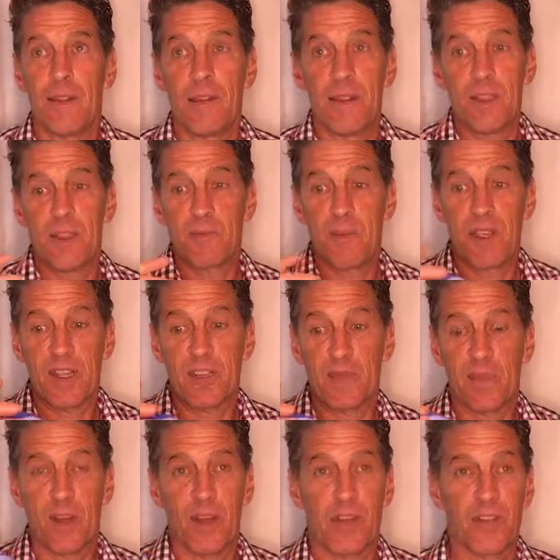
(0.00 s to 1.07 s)
these
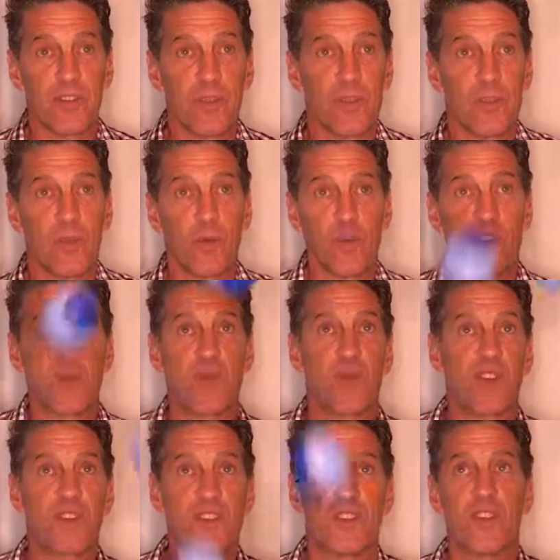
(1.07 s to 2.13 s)
baseballs, which
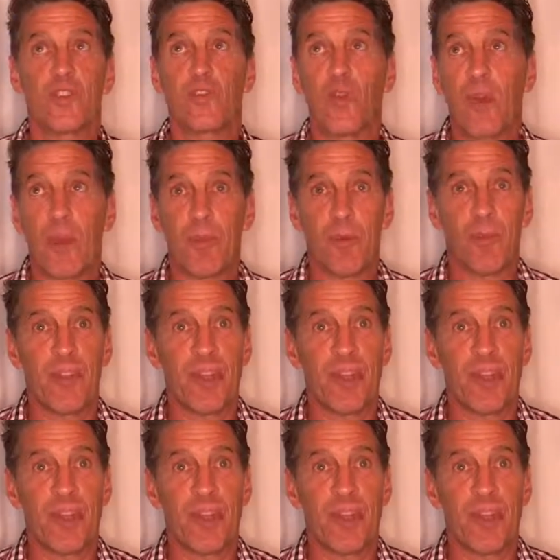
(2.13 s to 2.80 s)
once you drop them,